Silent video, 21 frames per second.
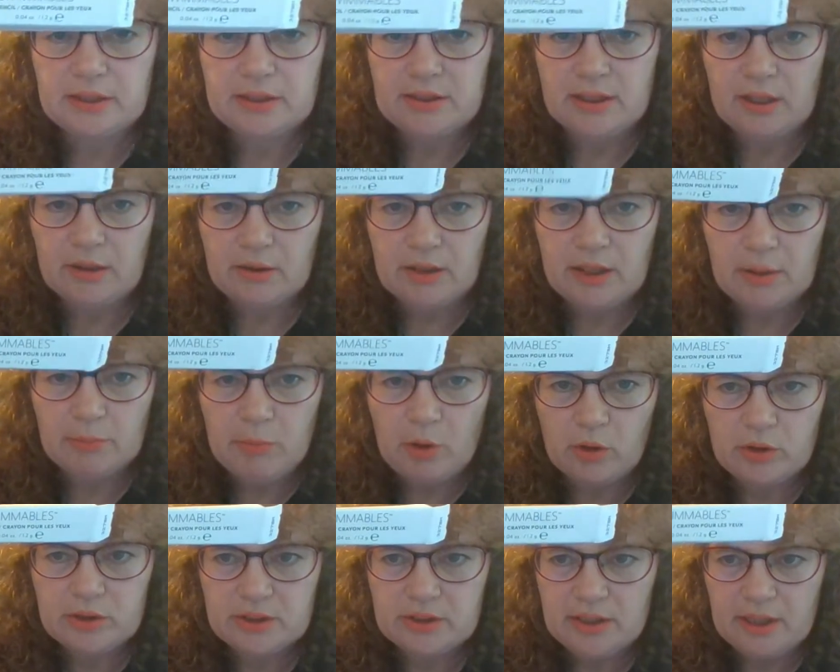I don't keep
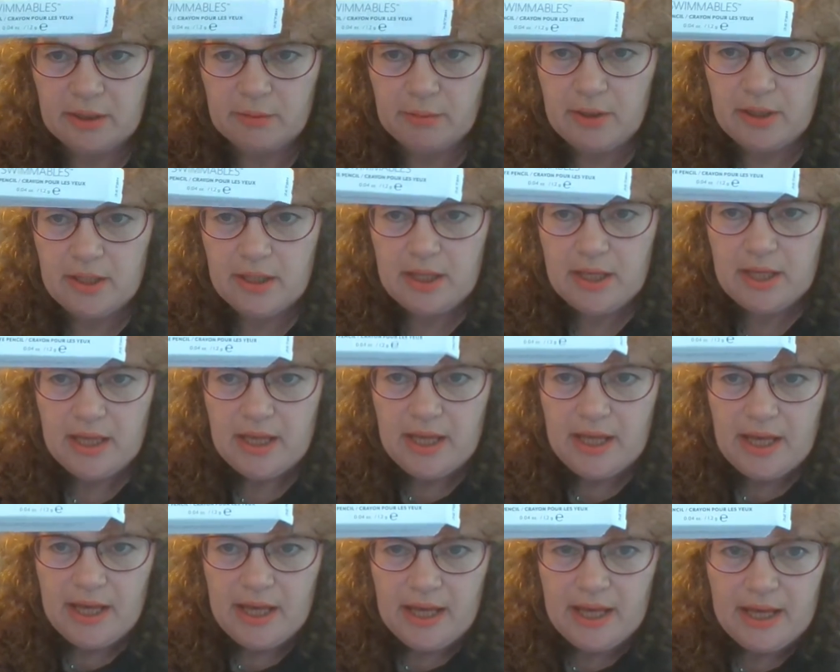boxes anyway.
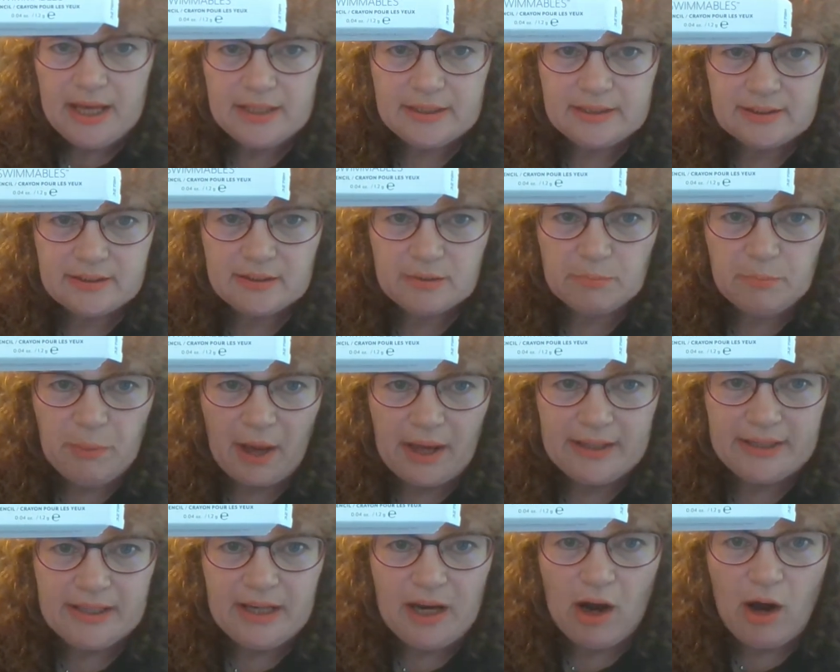It's by
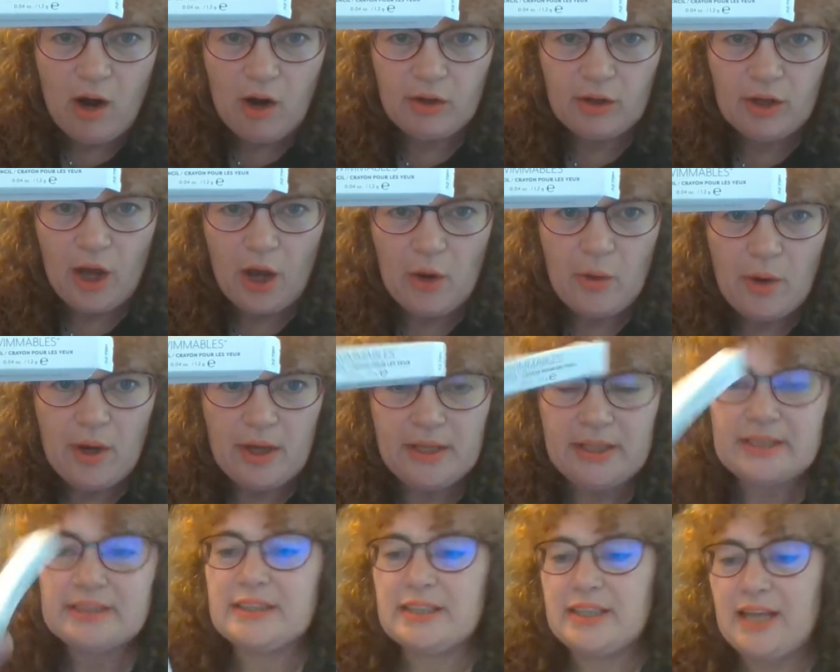Cargo, and
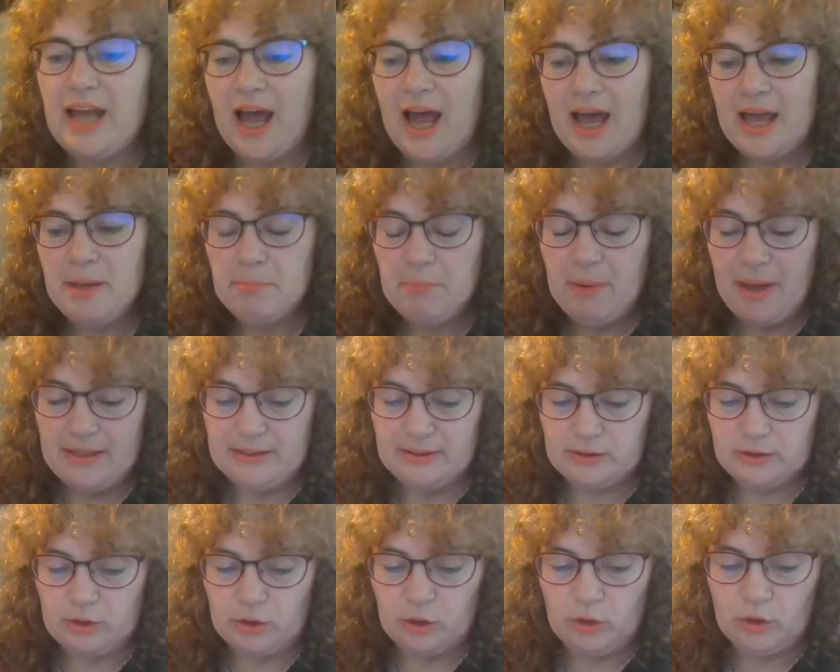it's an eye
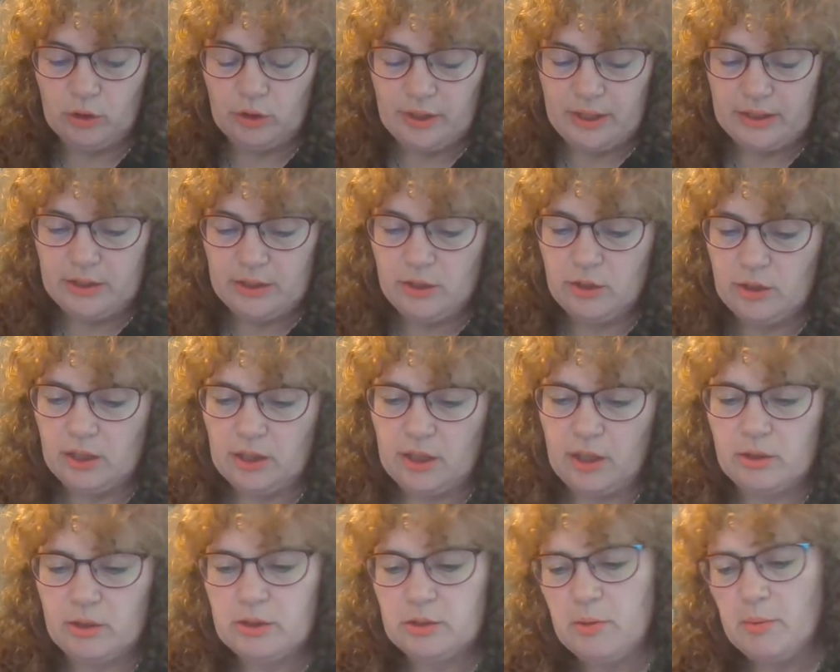pencil that you can
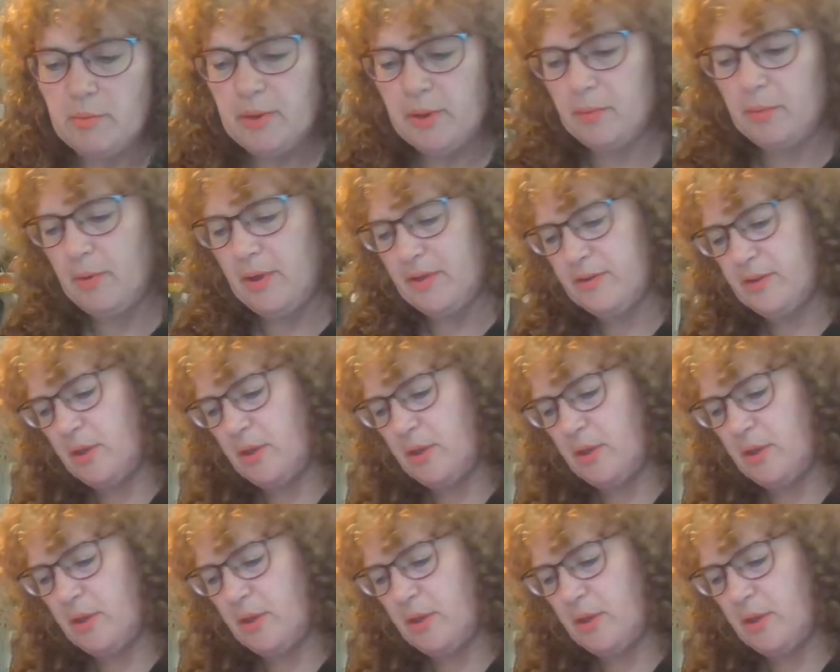go swimming with.